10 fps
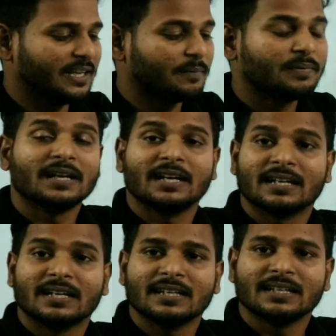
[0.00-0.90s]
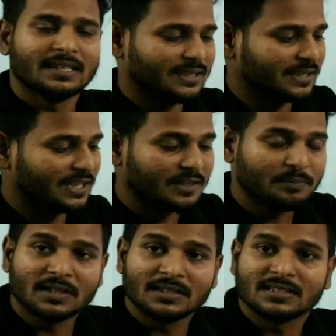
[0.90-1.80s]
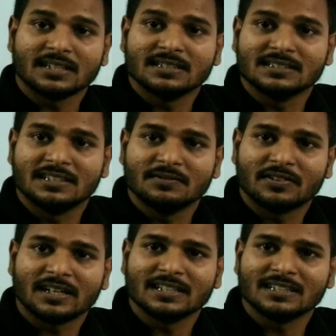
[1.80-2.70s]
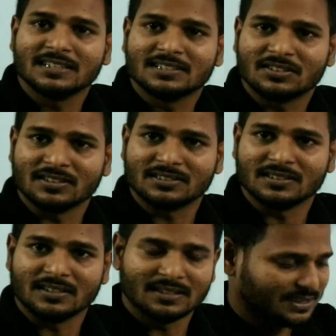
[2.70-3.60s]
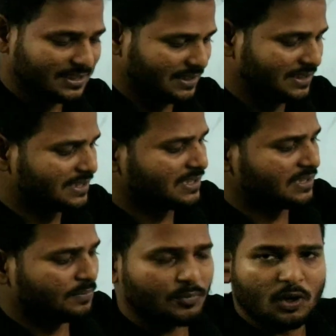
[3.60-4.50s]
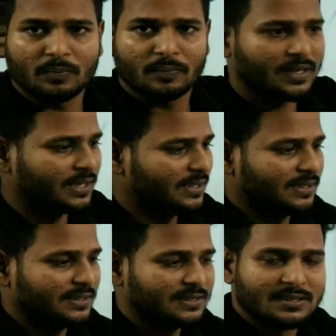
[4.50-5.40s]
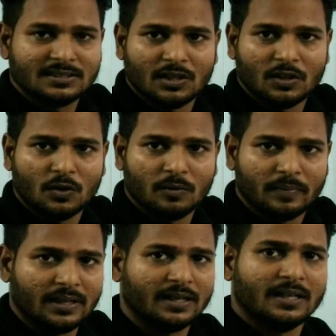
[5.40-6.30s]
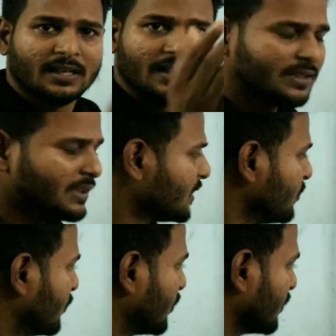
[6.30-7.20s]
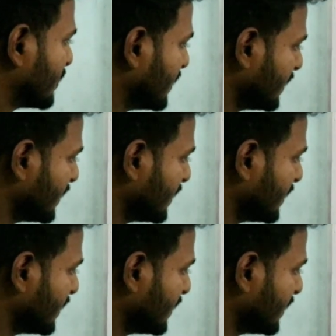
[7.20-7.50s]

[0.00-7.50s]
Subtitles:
definitely the repulsion is different in this structure. This is a bond pair, this is a lone pair. Here you focus